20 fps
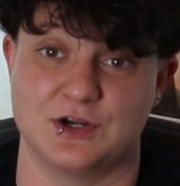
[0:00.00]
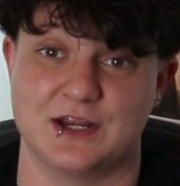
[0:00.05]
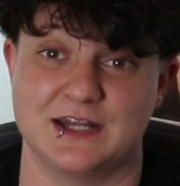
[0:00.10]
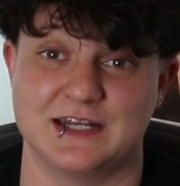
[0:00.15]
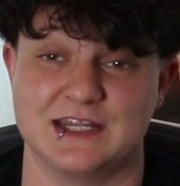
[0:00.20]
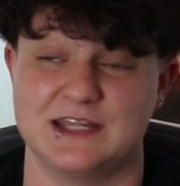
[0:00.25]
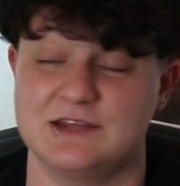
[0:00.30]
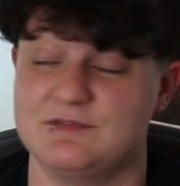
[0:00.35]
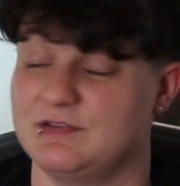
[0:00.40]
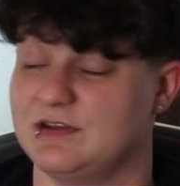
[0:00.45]
and
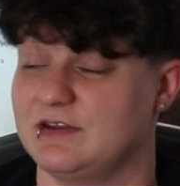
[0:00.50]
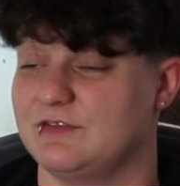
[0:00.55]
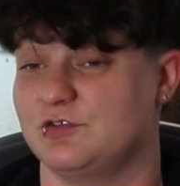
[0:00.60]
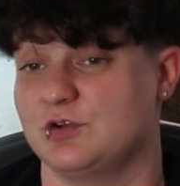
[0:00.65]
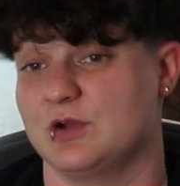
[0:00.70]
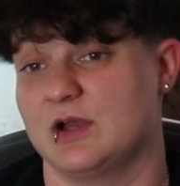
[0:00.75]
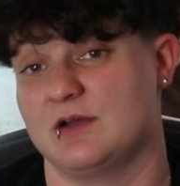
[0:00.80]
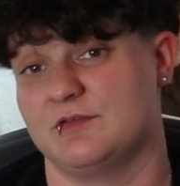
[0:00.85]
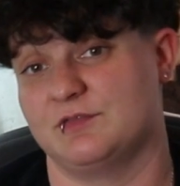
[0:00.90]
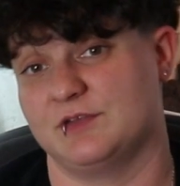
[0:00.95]
even if
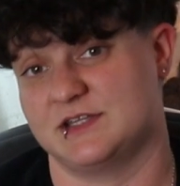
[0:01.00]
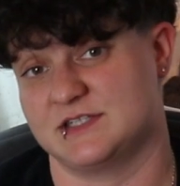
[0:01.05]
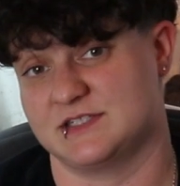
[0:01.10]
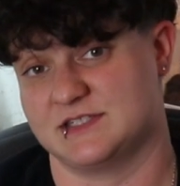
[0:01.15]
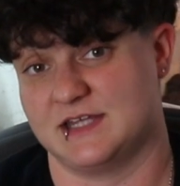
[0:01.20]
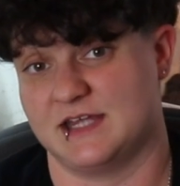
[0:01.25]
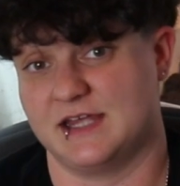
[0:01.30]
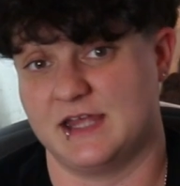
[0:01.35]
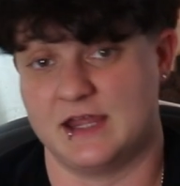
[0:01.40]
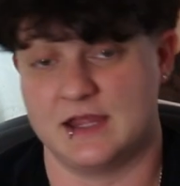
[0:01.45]
you have, let's
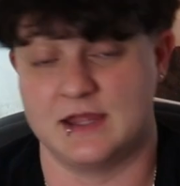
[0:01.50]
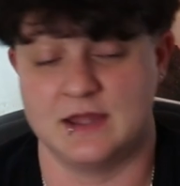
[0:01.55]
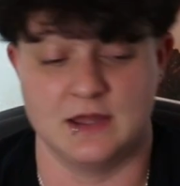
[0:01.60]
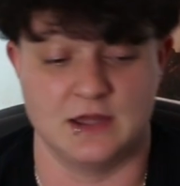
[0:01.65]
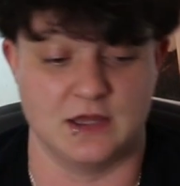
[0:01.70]
say,